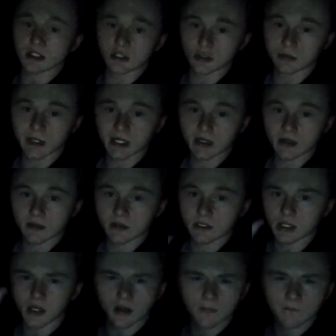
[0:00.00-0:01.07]
to me, you
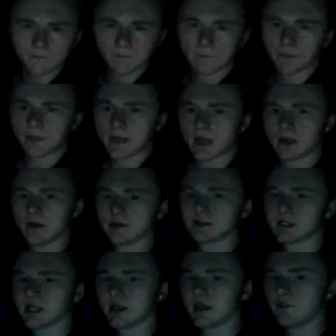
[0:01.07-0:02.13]
know? It's
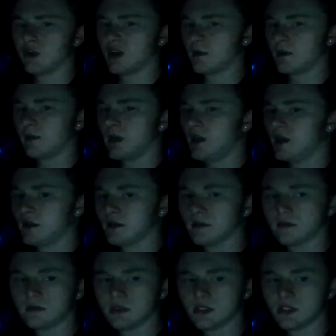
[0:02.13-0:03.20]
like, if you're gonna be mean,
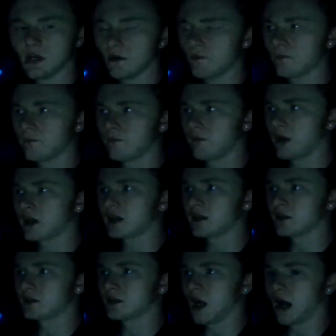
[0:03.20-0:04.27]
just don't fucking
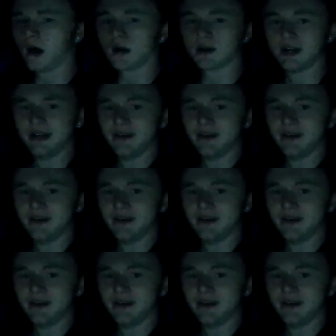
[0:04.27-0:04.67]
talk.